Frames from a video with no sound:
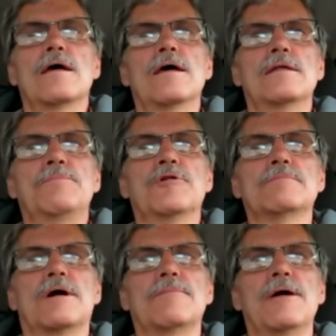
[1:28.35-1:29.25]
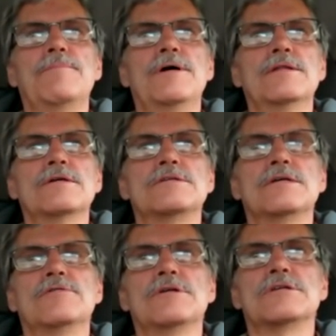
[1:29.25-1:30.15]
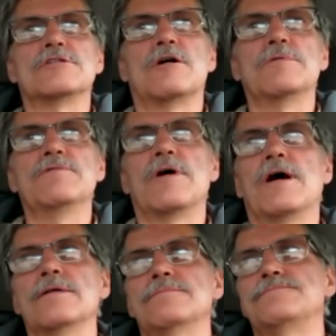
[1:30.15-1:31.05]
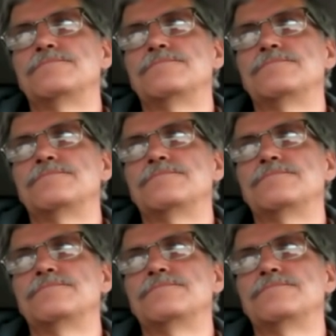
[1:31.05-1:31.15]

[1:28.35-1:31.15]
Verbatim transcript: and they put them on my bed and they said this is all we've got